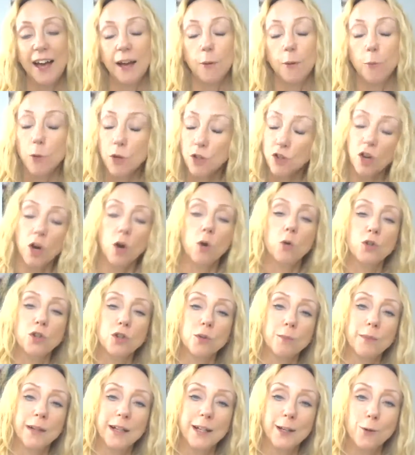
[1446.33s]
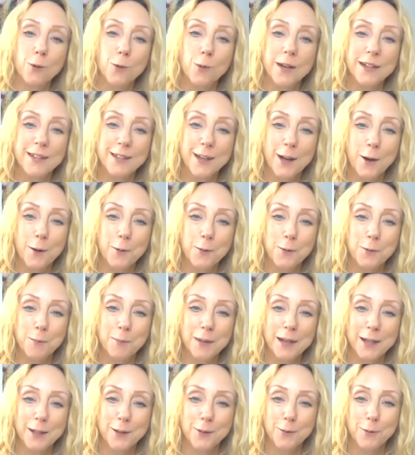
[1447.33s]
which ultimately always helps
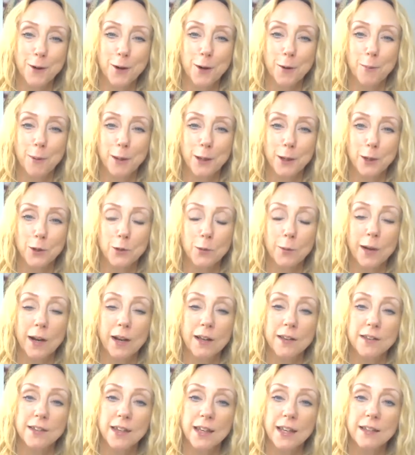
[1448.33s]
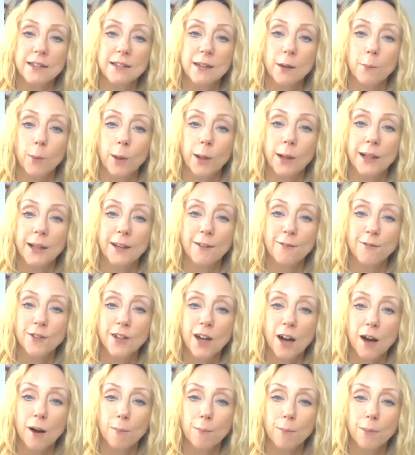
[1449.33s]
me as well, because when I see someone lift
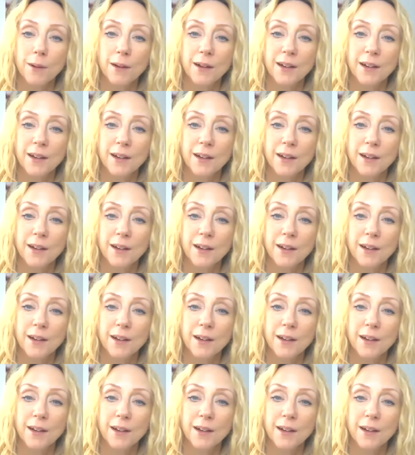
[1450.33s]
up